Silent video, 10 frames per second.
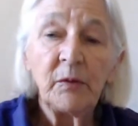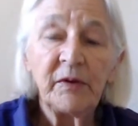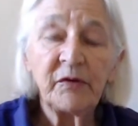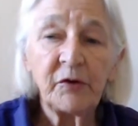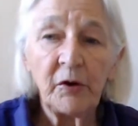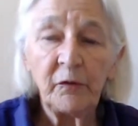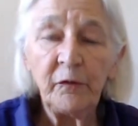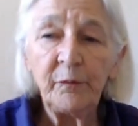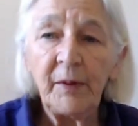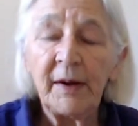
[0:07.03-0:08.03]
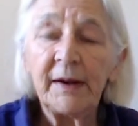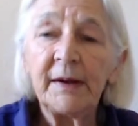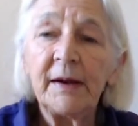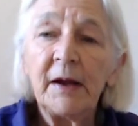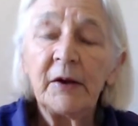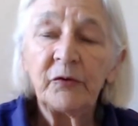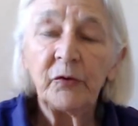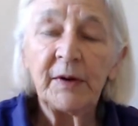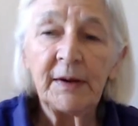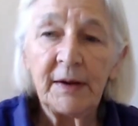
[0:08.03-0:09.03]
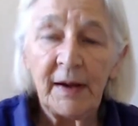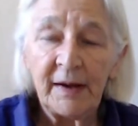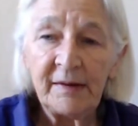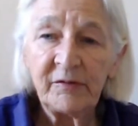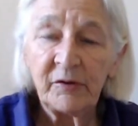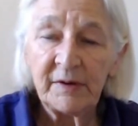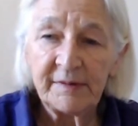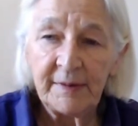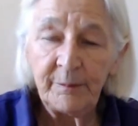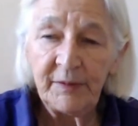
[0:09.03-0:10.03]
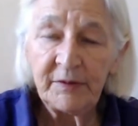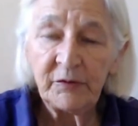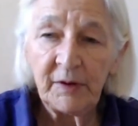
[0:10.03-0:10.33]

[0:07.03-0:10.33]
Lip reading: We start off by drawing lines on a template